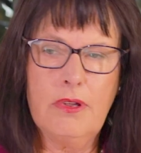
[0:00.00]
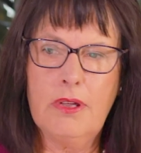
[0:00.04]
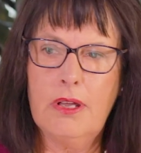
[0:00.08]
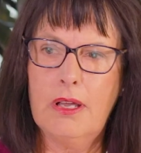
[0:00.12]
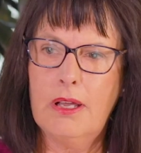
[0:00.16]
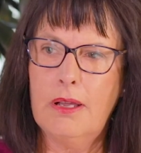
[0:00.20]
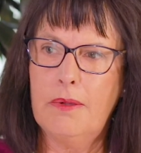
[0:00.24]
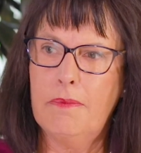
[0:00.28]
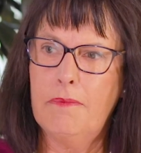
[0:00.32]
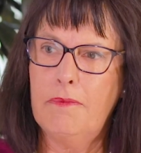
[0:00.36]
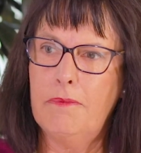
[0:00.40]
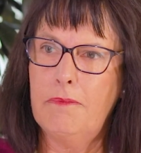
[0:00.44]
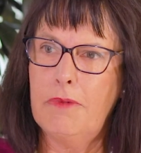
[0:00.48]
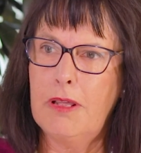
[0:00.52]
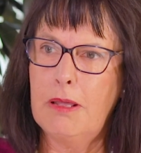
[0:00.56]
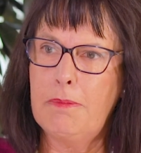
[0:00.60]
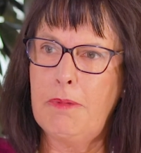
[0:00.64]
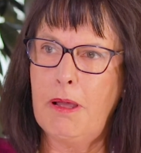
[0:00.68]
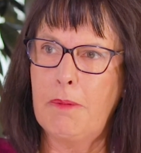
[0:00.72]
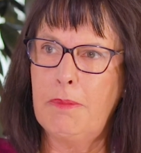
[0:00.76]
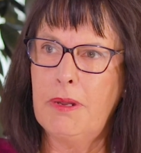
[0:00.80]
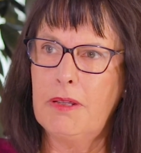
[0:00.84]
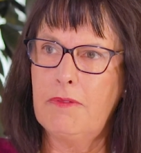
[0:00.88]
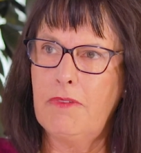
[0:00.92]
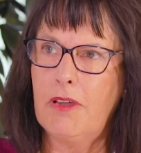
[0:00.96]
Their
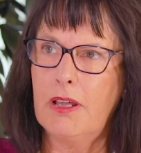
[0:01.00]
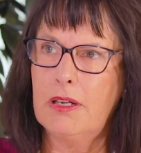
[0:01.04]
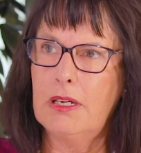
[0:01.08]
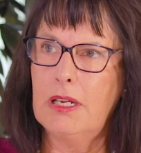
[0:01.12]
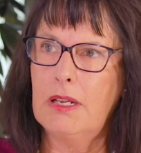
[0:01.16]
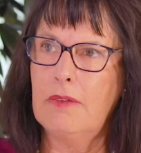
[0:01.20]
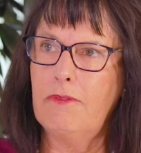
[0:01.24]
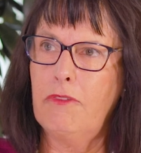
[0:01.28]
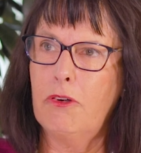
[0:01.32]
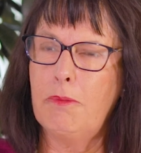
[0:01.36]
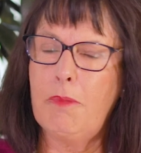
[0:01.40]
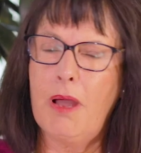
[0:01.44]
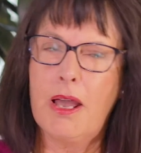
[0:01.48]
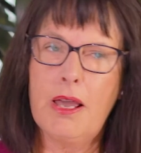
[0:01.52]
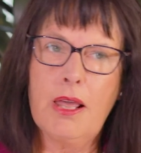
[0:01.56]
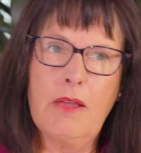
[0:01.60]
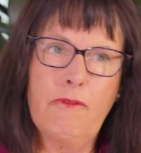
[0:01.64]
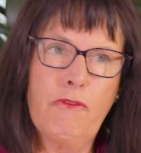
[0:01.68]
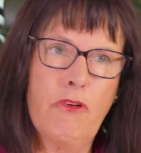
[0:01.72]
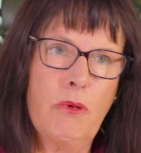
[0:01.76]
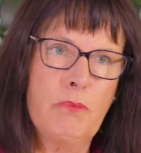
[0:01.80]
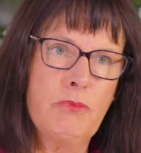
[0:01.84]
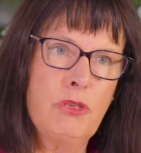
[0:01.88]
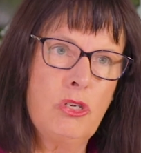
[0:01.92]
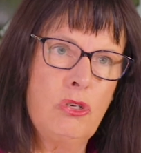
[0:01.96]
public funding
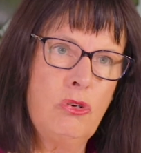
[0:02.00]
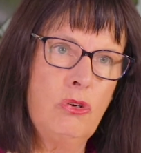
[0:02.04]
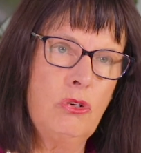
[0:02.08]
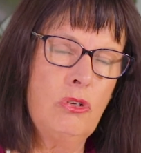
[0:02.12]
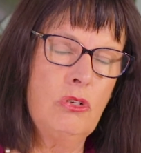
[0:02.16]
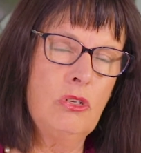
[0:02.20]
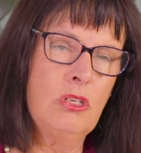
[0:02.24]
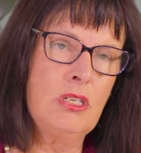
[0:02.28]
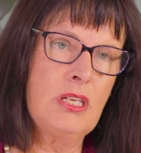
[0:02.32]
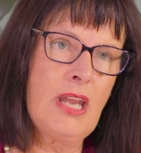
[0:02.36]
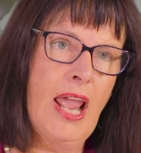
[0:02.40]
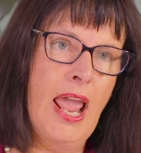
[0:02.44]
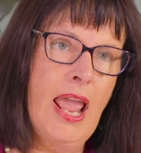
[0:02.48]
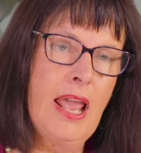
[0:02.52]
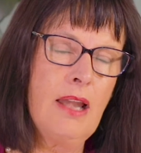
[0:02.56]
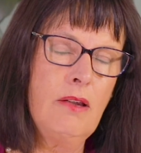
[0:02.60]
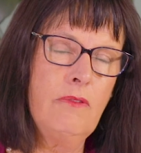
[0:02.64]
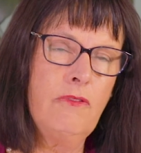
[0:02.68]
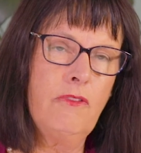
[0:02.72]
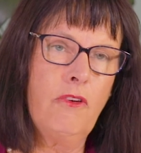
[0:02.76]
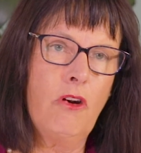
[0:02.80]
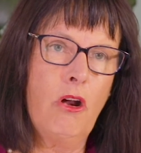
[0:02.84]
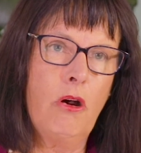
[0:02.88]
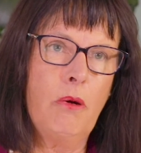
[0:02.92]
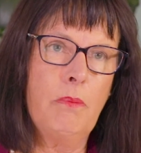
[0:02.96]
from students
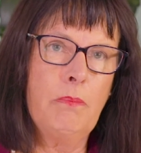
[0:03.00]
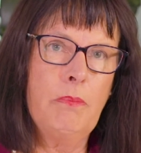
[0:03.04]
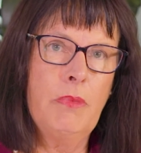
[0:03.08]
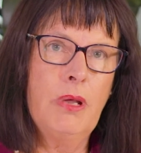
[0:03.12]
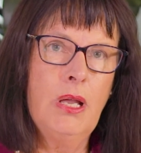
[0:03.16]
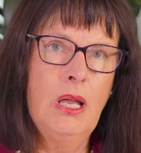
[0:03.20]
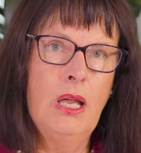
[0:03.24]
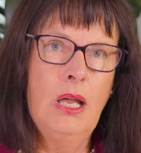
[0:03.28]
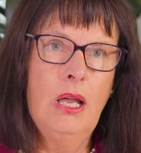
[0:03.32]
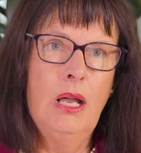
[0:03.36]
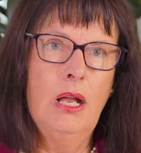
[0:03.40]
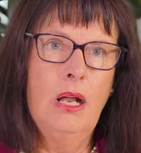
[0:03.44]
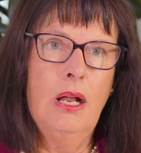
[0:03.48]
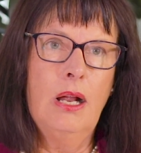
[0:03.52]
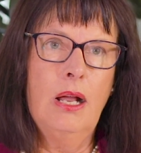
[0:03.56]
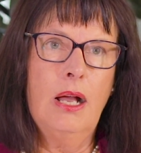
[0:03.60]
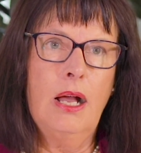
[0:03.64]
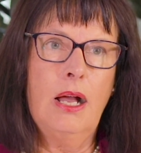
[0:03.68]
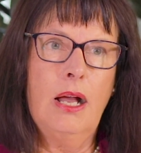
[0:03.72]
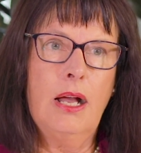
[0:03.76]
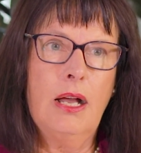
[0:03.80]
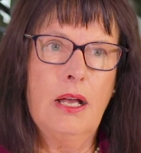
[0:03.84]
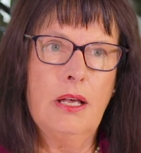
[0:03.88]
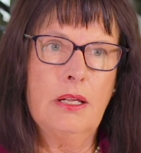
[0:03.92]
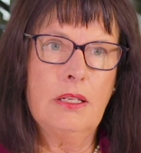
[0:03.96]
and from
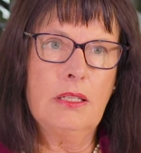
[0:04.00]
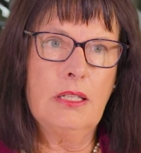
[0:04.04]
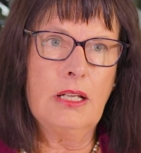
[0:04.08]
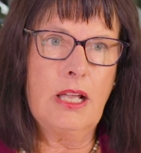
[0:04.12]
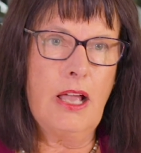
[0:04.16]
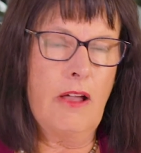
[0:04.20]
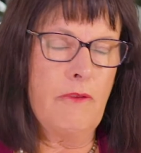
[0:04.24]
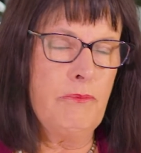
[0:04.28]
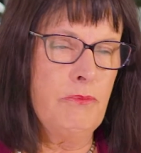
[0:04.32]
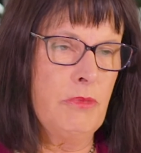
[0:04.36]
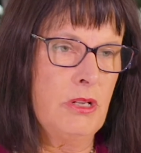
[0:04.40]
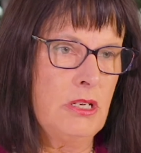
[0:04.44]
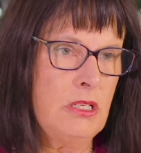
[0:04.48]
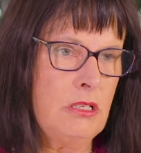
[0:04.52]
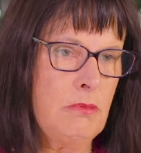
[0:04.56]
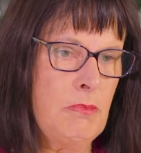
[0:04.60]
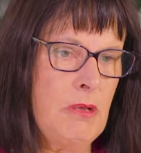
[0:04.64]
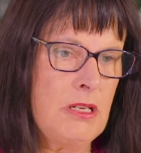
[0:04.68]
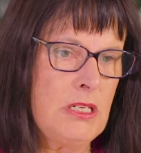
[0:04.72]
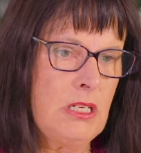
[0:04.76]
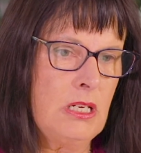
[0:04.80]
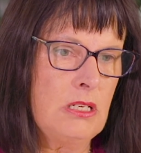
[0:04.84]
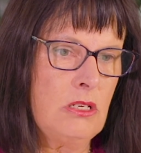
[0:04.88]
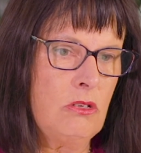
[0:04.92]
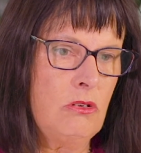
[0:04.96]
the government,
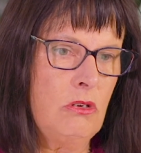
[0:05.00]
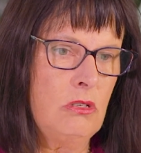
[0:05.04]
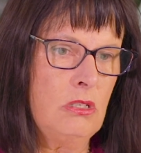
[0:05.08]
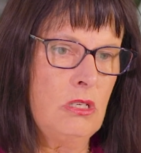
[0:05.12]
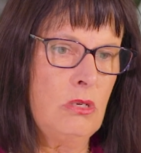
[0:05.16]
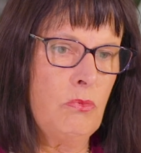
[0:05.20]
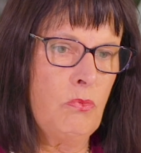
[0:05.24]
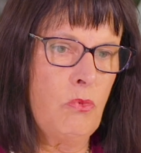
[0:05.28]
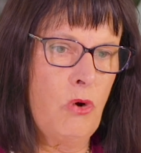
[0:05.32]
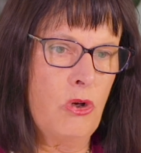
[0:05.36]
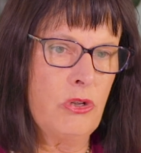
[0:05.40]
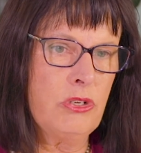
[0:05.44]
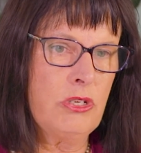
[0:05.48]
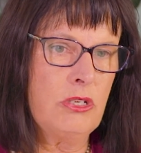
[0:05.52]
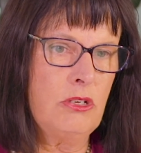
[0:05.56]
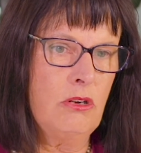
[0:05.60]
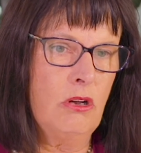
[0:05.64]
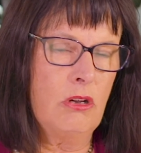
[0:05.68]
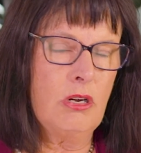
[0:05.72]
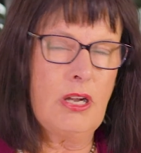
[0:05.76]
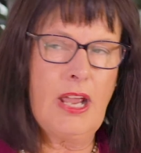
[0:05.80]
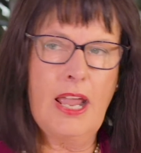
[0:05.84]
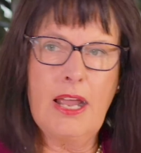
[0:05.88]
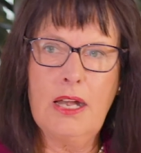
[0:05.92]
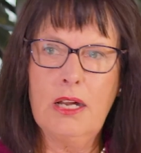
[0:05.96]
domestic students, was
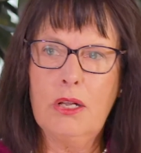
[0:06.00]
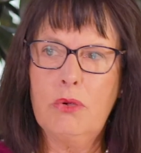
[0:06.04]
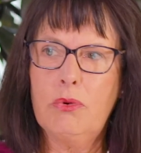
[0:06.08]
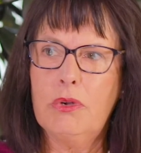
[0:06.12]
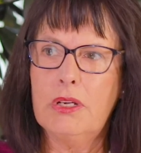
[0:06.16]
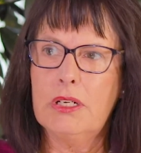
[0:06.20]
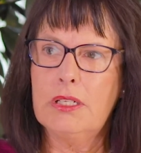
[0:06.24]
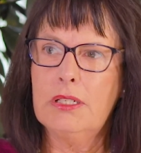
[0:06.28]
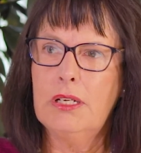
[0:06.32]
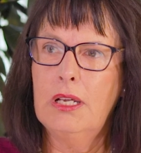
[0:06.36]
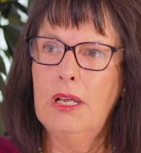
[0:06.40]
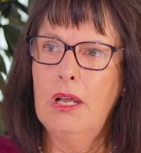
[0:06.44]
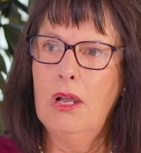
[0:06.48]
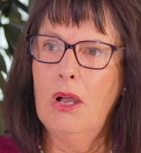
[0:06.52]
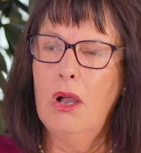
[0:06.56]
not adequate.